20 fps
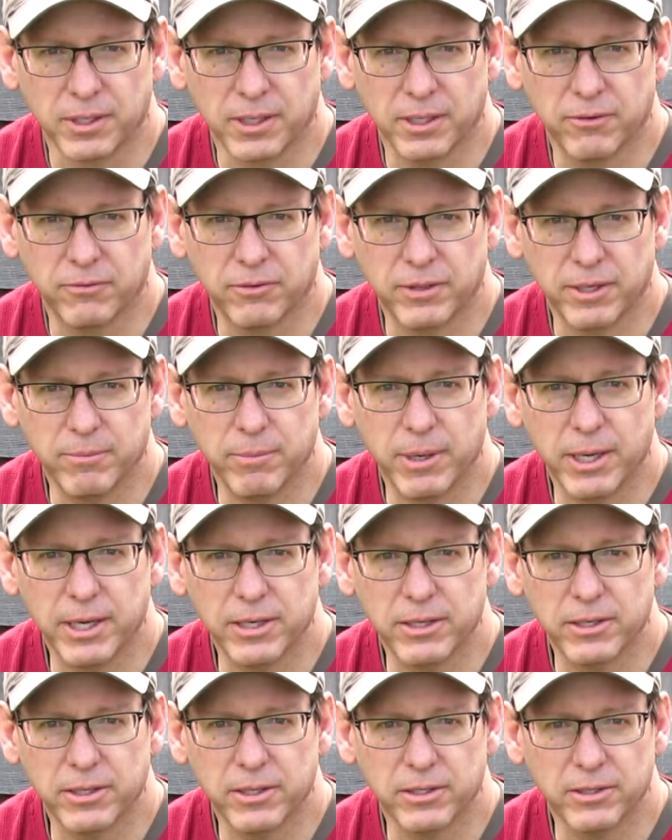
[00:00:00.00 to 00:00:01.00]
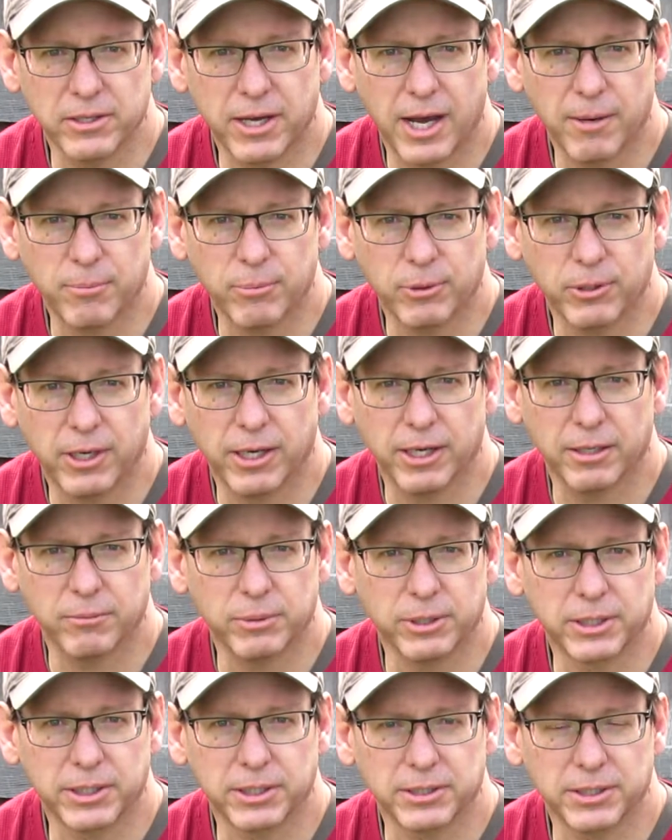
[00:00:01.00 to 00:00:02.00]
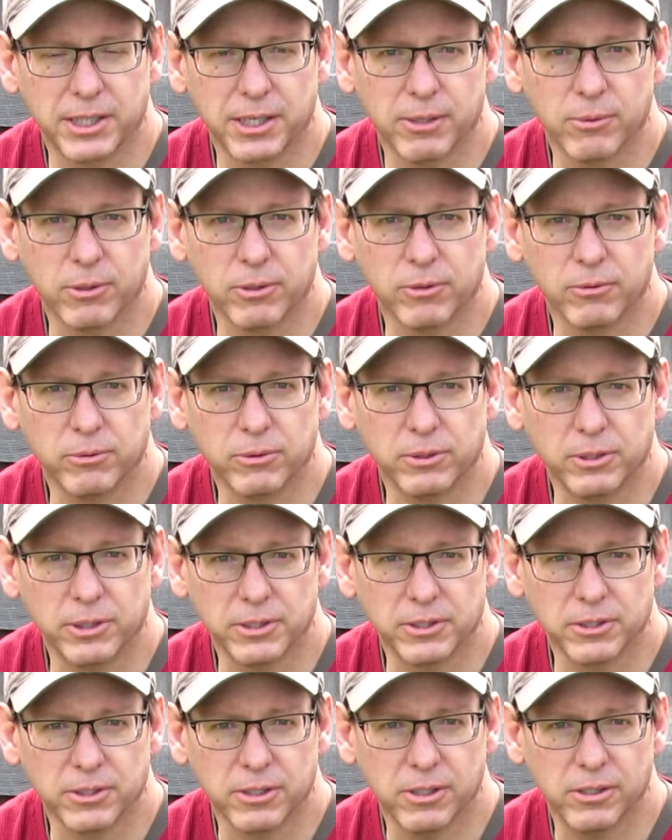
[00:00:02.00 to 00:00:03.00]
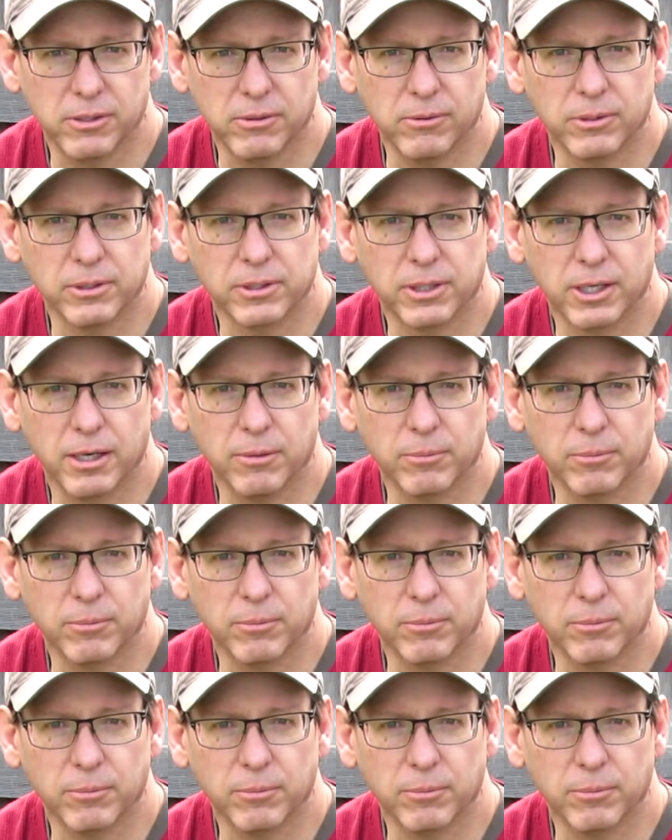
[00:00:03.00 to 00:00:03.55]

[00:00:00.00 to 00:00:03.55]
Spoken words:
if they made it to the top or not, because they were really slow